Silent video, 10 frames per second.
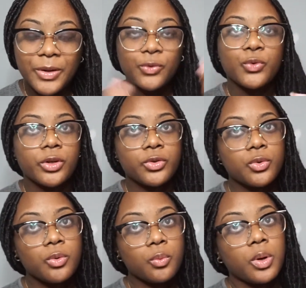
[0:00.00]
If you're
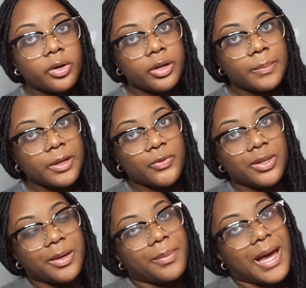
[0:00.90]
new, welcome. If you
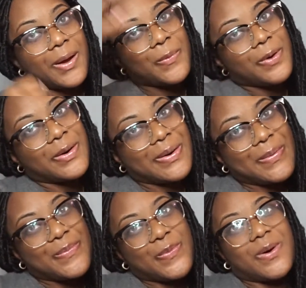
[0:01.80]
came back,
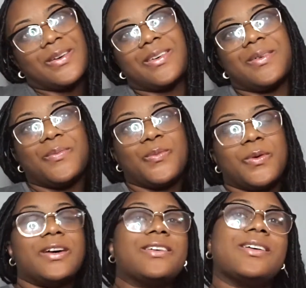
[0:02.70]
welcome, welcome,
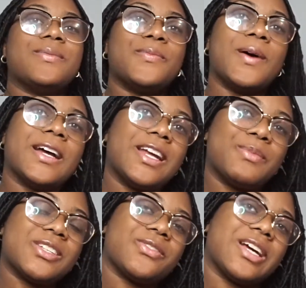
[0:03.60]
welcome. My name
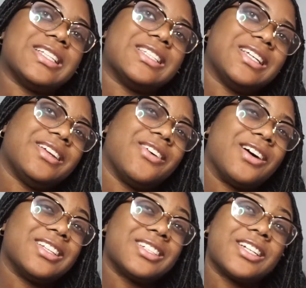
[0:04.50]
is Francine, and
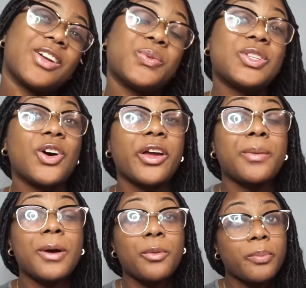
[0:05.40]
on this channel we talk
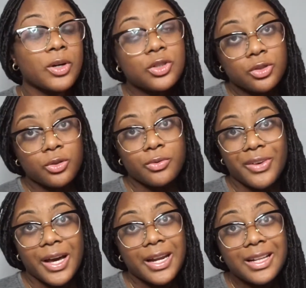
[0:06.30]
about personal
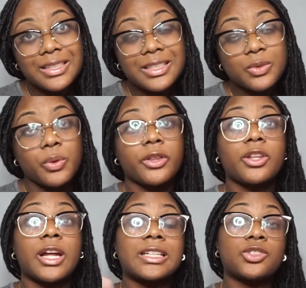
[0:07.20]
finances, whether
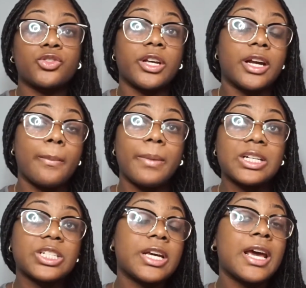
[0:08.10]
that is creating a
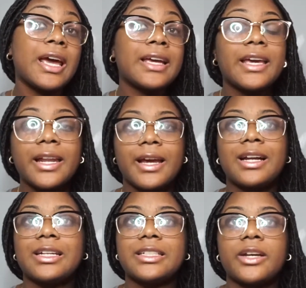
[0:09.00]
budget, getting
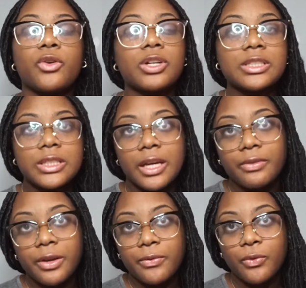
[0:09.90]
out of debt, or
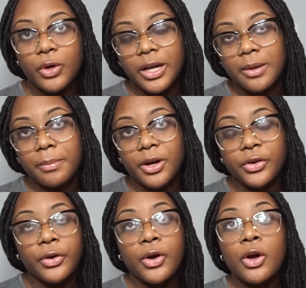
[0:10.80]
saving for a
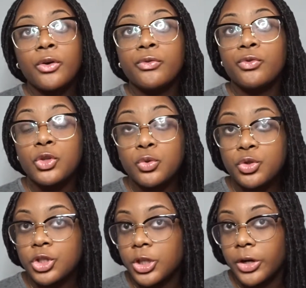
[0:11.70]
better
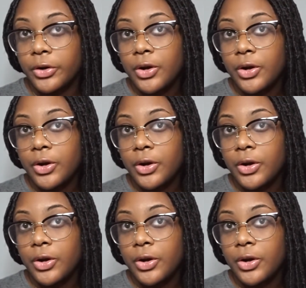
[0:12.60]
future.